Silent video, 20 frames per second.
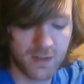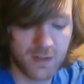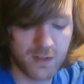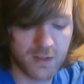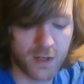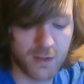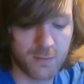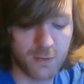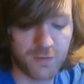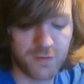
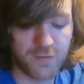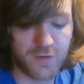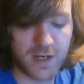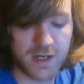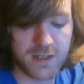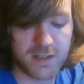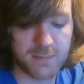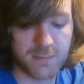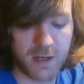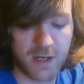No more
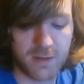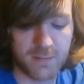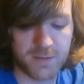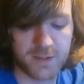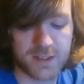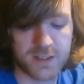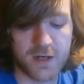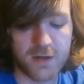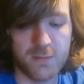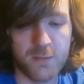fire
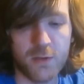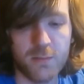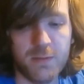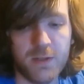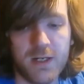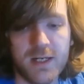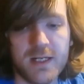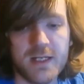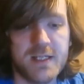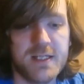departments, no more
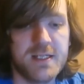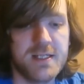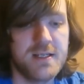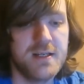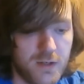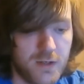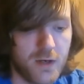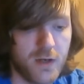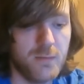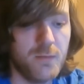police,
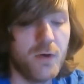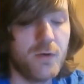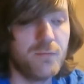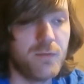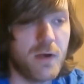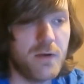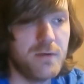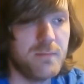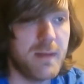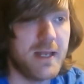no more
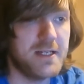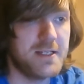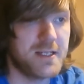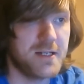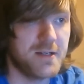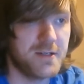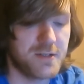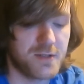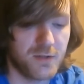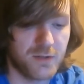road
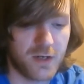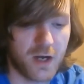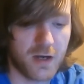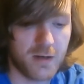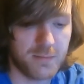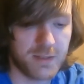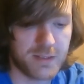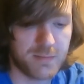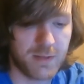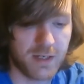maintenance or
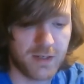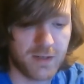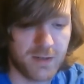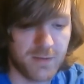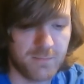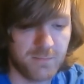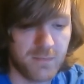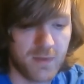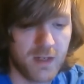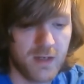garbage pickup.